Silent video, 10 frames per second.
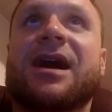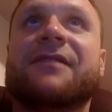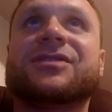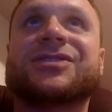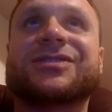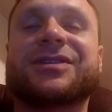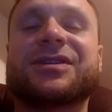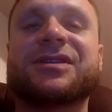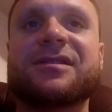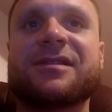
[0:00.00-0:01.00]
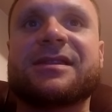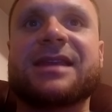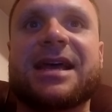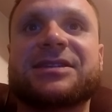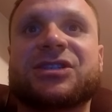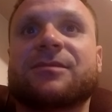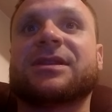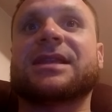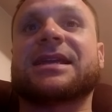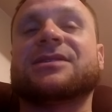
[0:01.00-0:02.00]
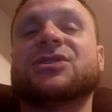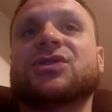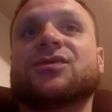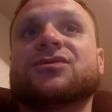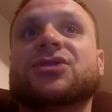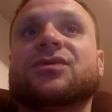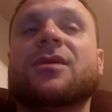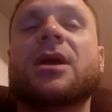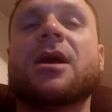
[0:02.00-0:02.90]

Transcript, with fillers: obviously that is something that concerns you